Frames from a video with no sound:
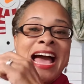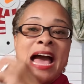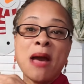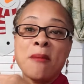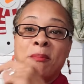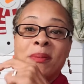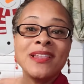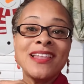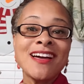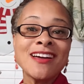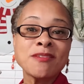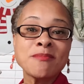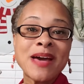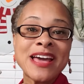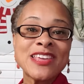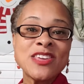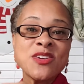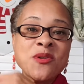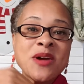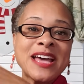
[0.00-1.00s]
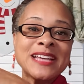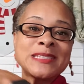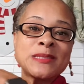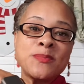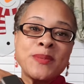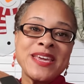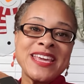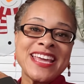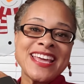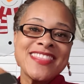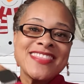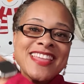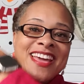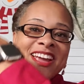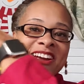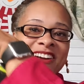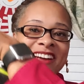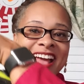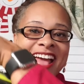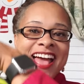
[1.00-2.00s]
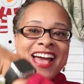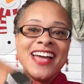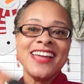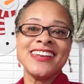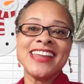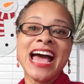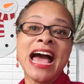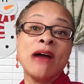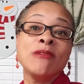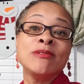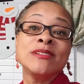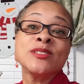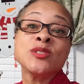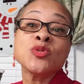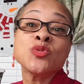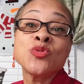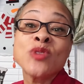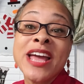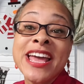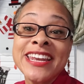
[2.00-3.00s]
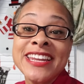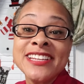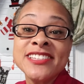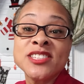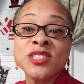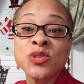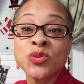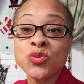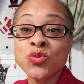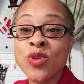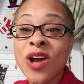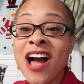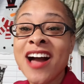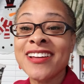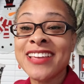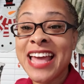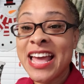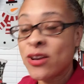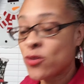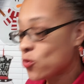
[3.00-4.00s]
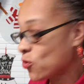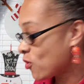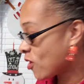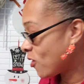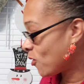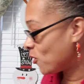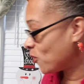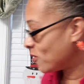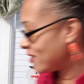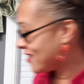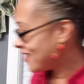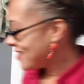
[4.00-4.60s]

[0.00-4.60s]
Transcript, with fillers: I plugged my USB in there, and I was ready to rock and roll.